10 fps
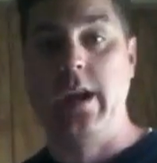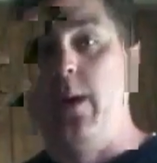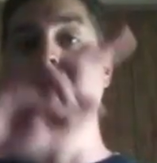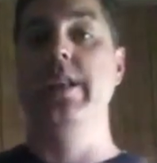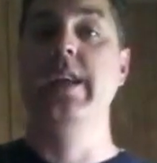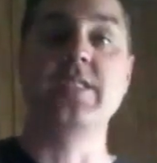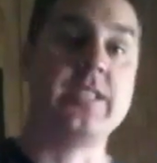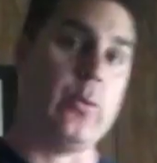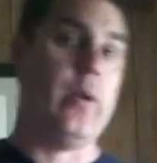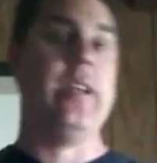doing this,
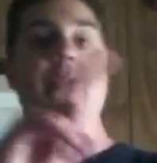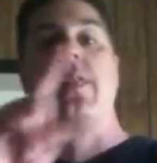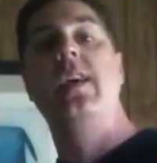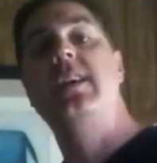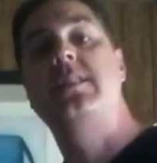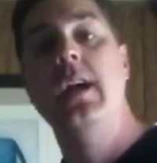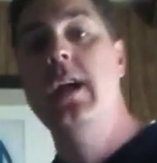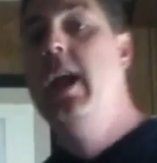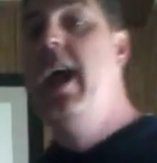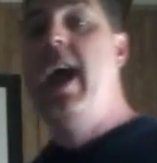get ready for this.
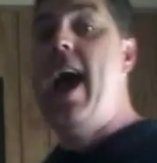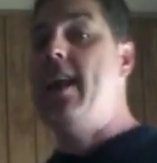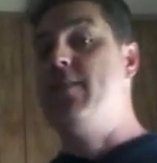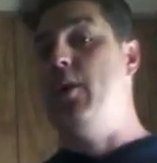Out of the